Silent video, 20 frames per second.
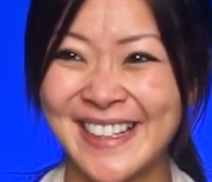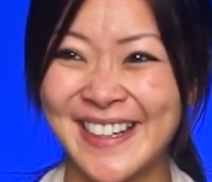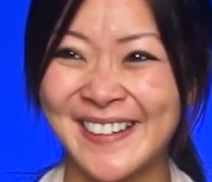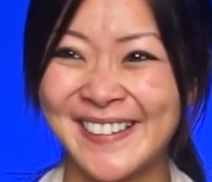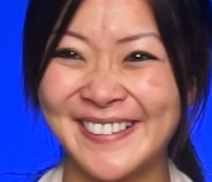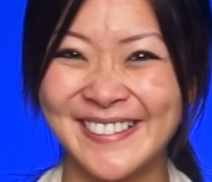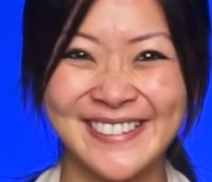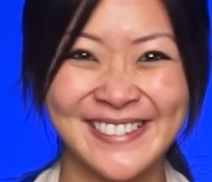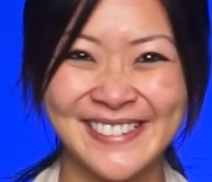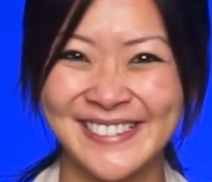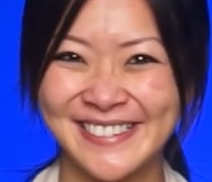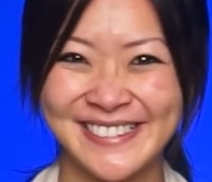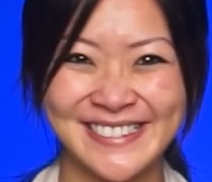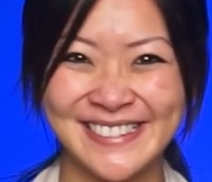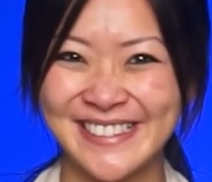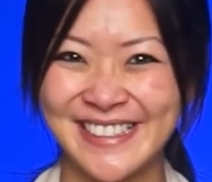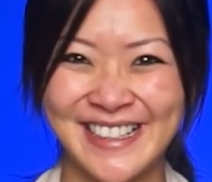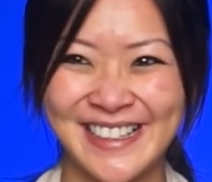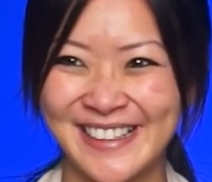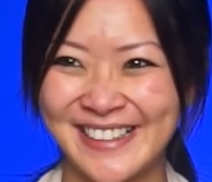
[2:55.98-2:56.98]
no?
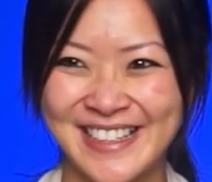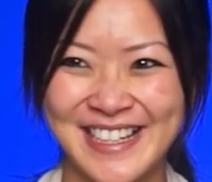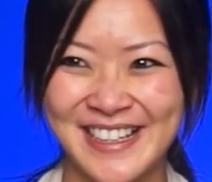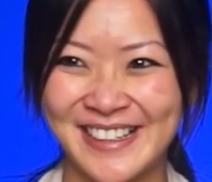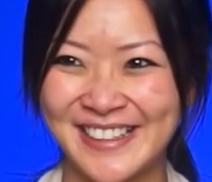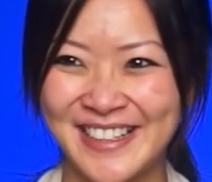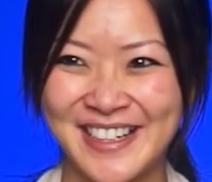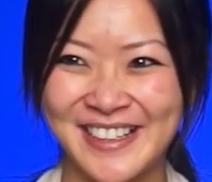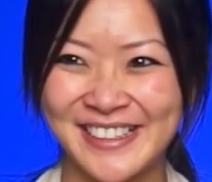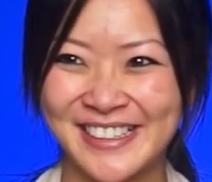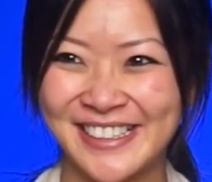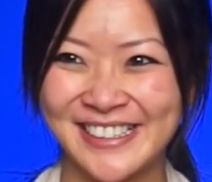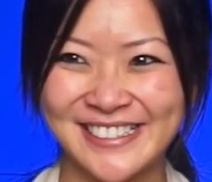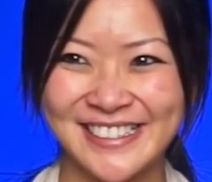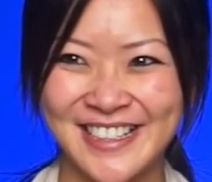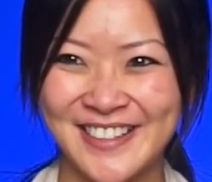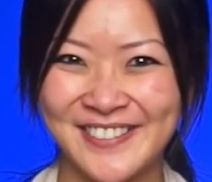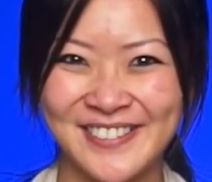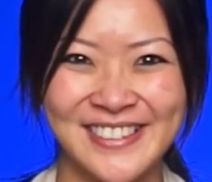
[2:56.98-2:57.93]
Not, not good enough.